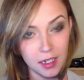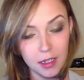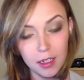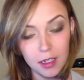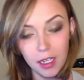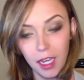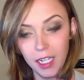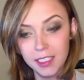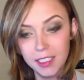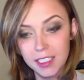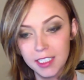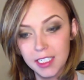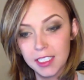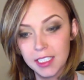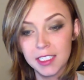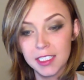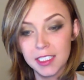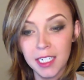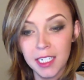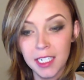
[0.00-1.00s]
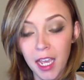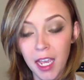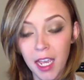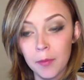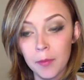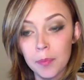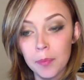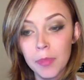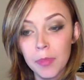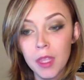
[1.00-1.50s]
as it is today.
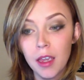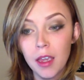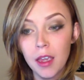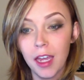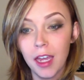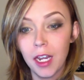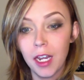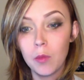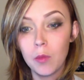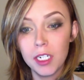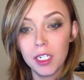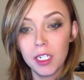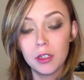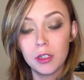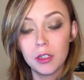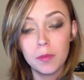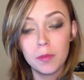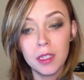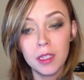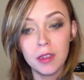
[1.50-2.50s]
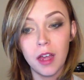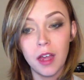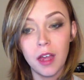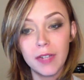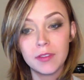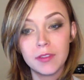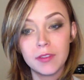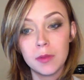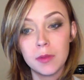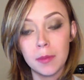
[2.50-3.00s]
And I wanted Hooping Live
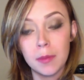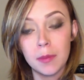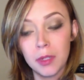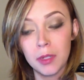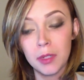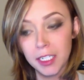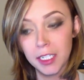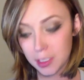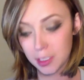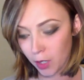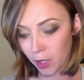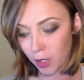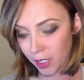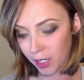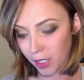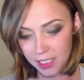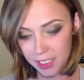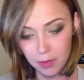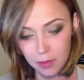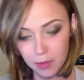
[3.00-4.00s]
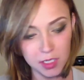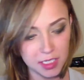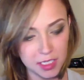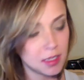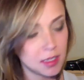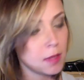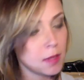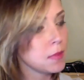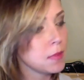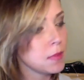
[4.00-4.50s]
to be a place where if someone's in the
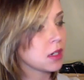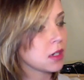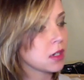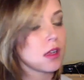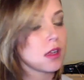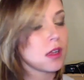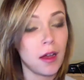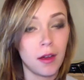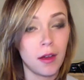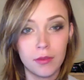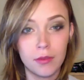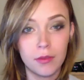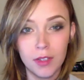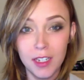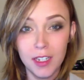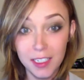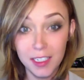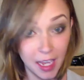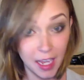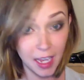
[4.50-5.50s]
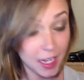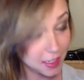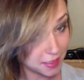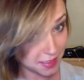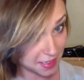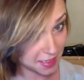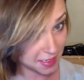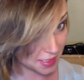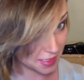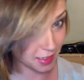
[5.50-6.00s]
middle of
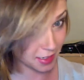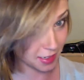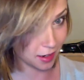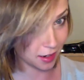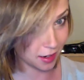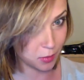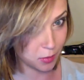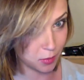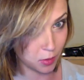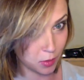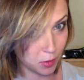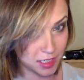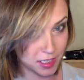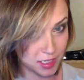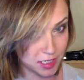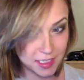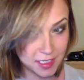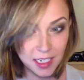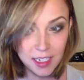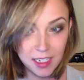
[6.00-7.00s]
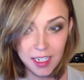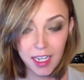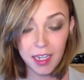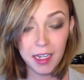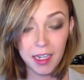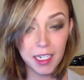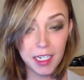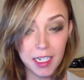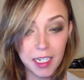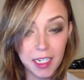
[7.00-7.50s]
Kansas, like I was,
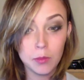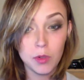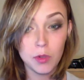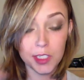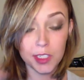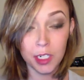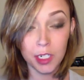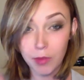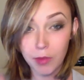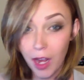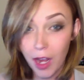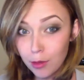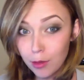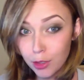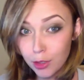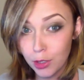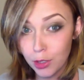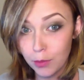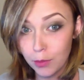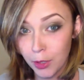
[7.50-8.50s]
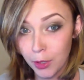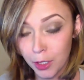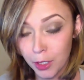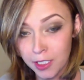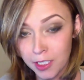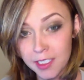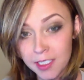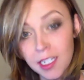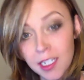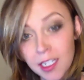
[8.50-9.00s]
and wasn't around
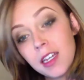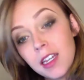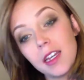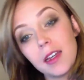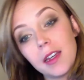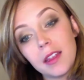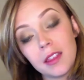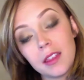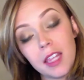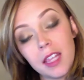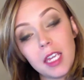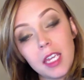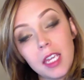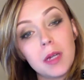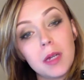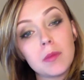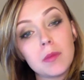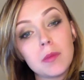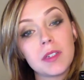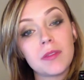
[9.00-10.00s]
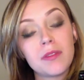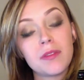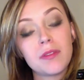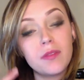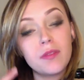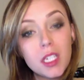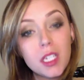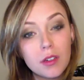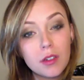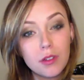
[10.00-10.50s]
hoopers, they'd be able to
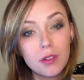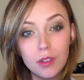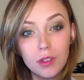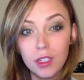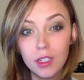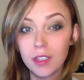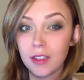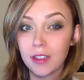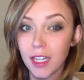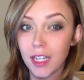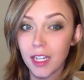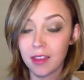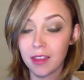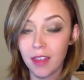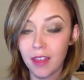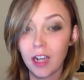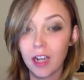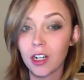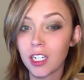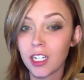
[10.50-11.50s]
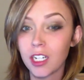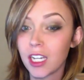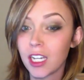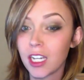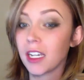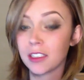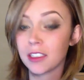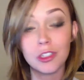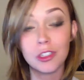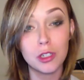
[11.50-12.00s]
feel like they are
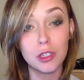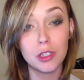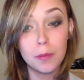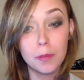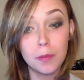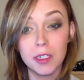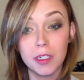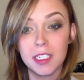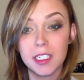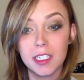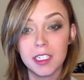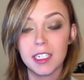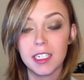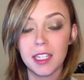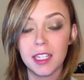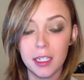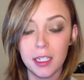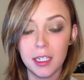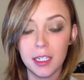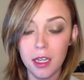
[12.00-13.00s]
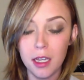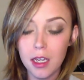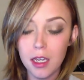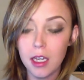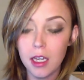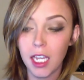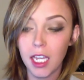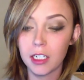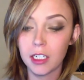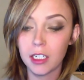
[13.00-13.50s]
connected to hoopers, because I think
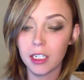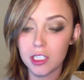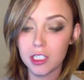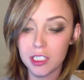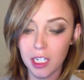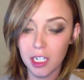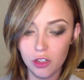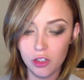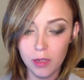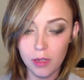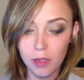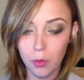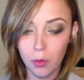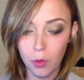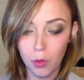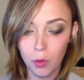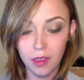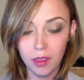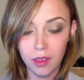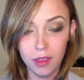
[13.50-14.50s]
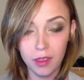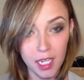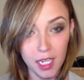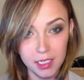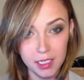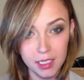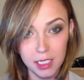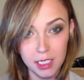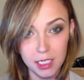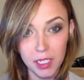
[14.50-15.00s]
it is such an important thing
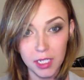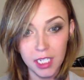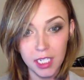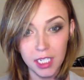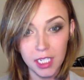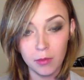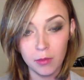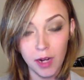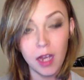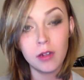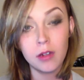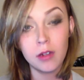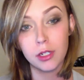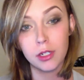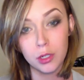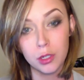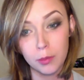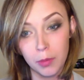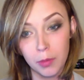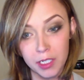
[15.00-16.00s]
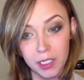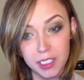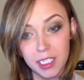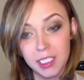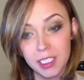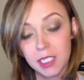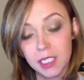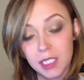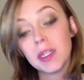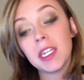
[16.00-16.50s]
to be around hoopers and to
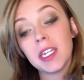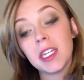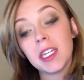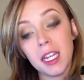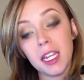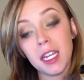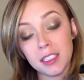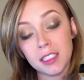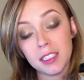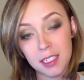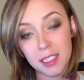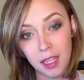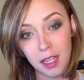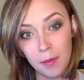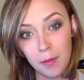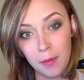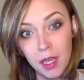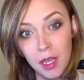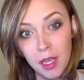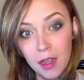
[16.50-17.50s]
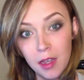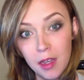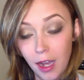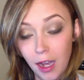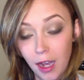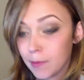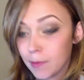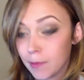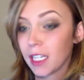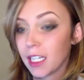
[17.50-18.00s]
be connected to them. I
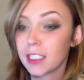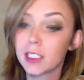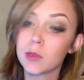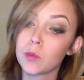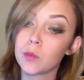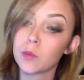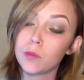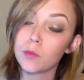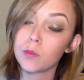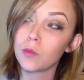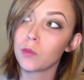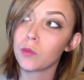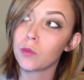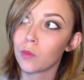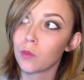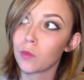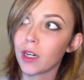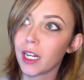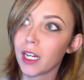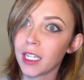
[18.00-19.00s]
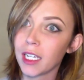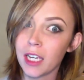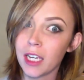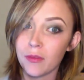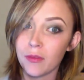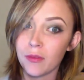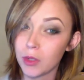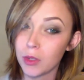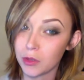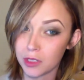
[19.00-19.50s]
mean, that's what I give
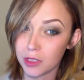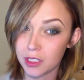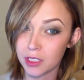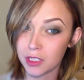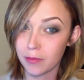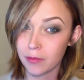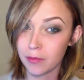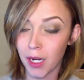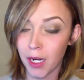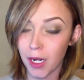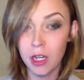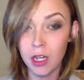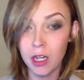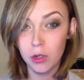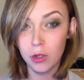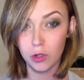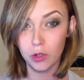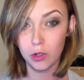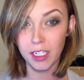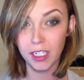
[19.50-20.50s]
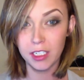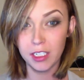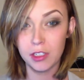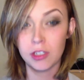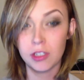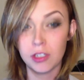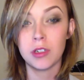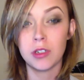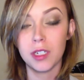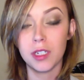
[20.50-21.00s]
most of my credit
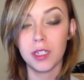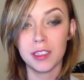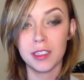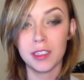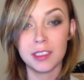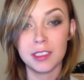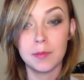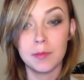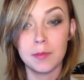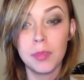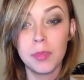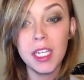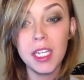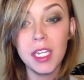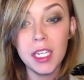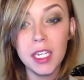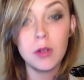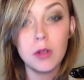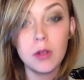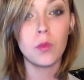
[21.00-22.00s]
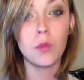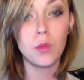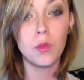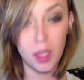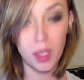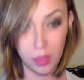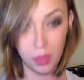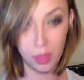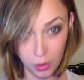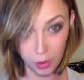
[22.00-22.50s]
to, is being
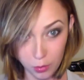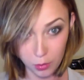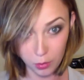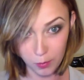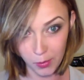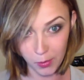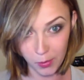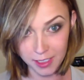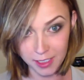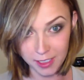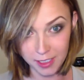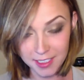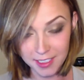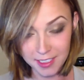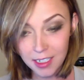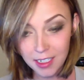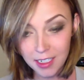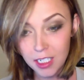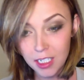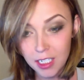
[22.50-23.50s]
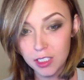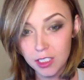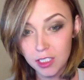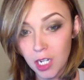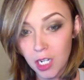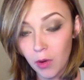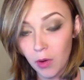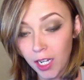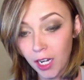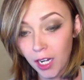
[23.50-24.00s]
with hoopers. So
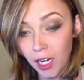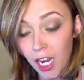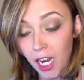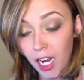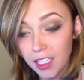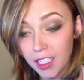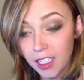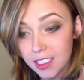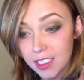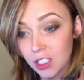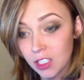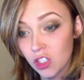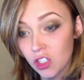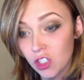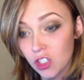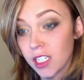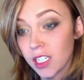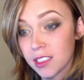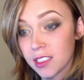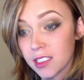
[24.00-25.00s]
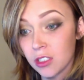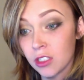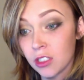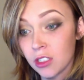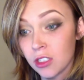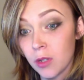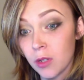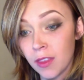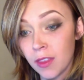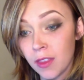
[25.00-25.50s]
I highly suggest
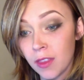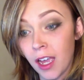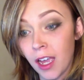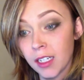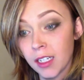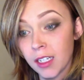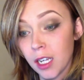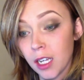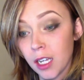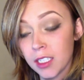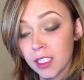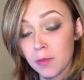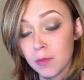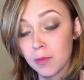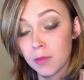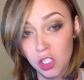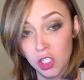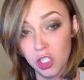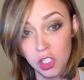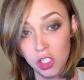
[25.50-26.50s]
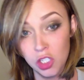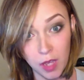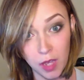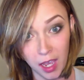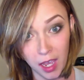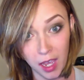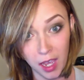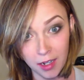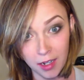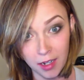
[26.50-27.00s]
doing that as much as you
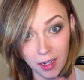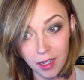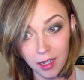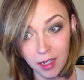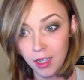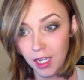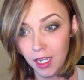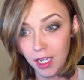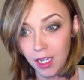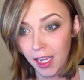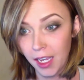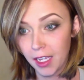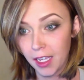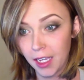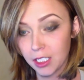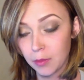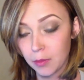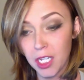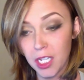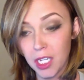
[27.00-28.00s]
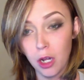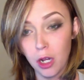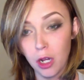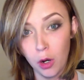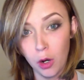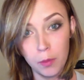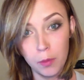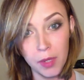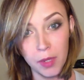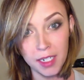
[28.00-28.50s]
can, and being
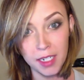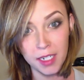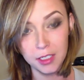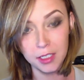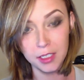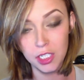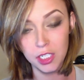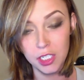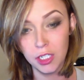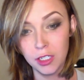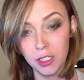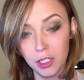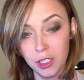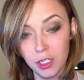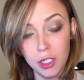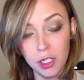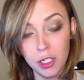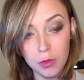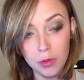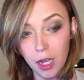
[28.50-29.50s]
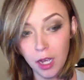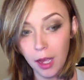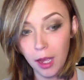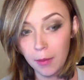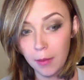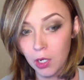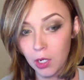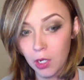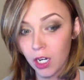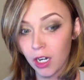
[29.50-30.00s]
open to the
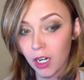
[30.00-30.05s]
newcomer